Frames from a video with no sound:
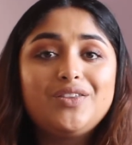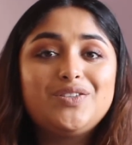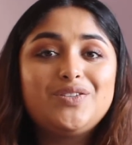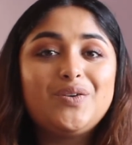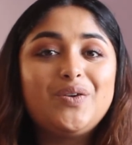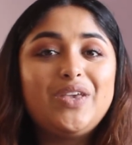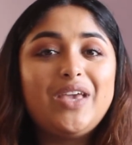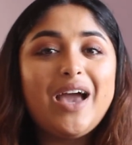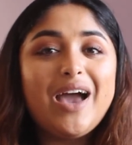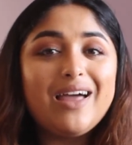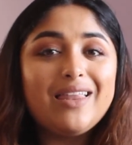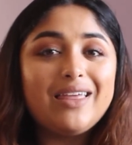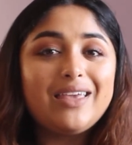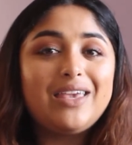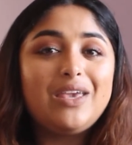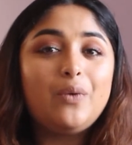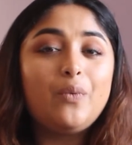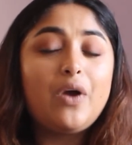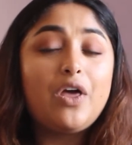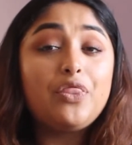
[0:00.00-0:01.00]
So yeah, like,
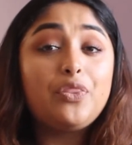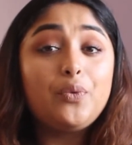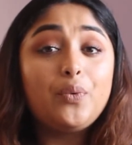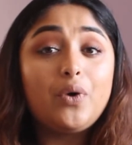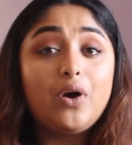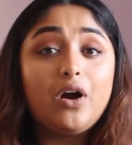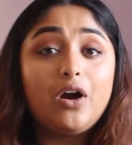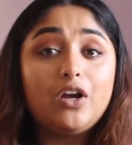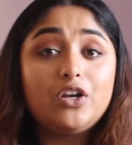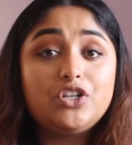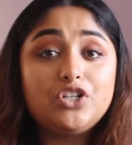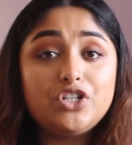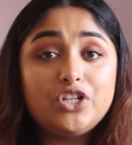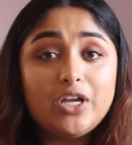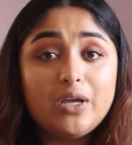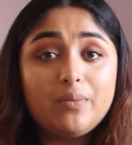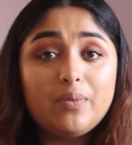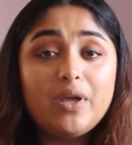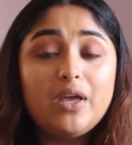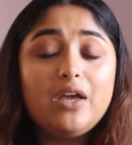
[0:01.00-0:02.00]
he went through a
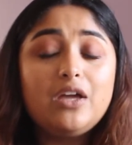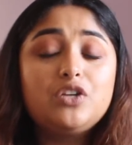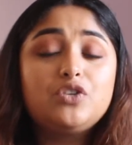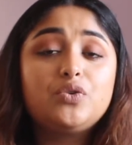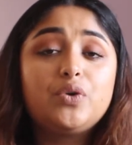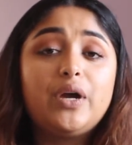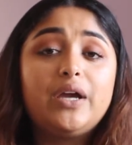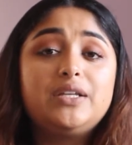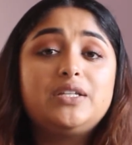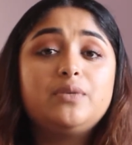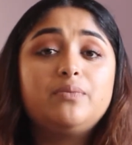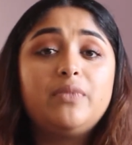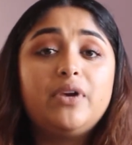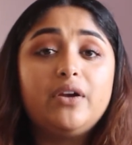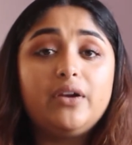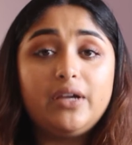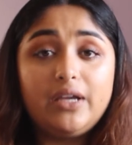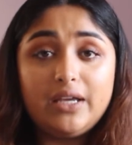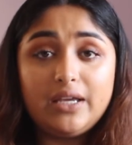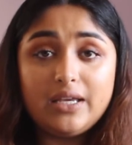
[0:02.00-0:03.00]
hardship trying to
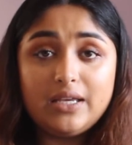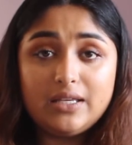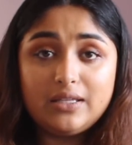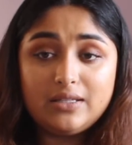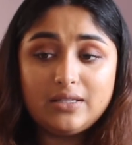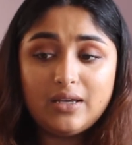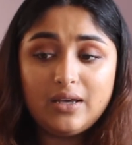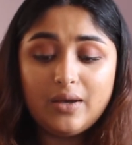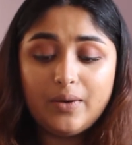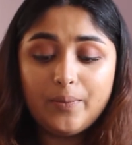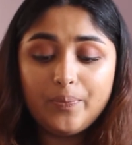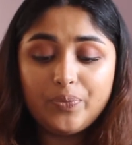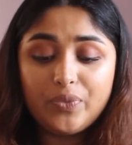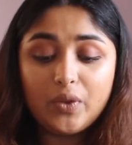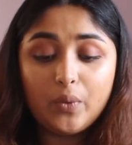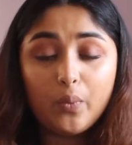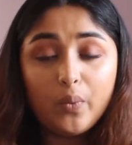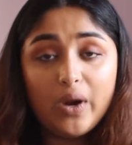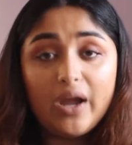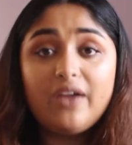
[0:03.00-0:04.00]
marry his
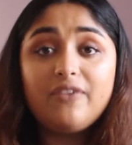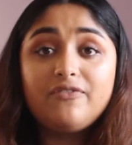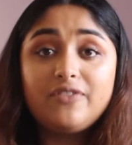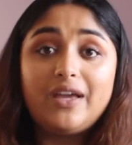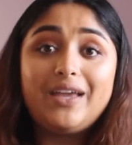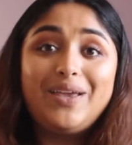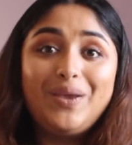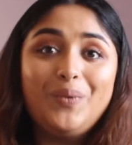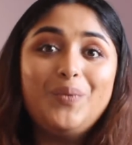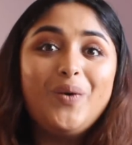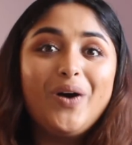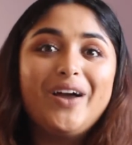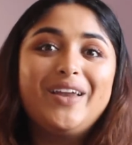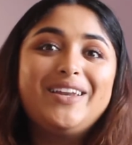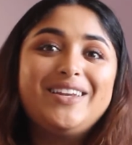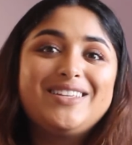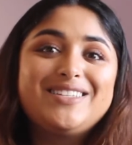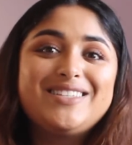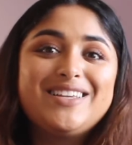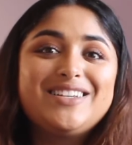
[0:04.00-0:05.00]
the wife that he
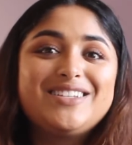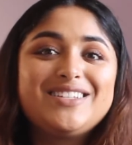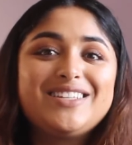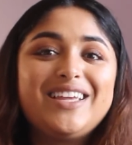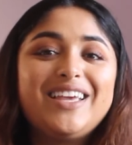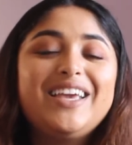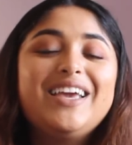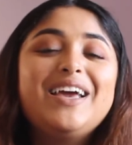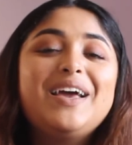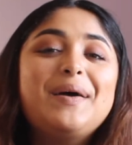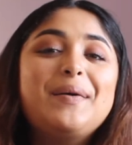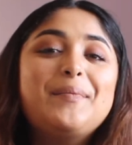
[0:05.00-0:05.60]
wanted, essentially,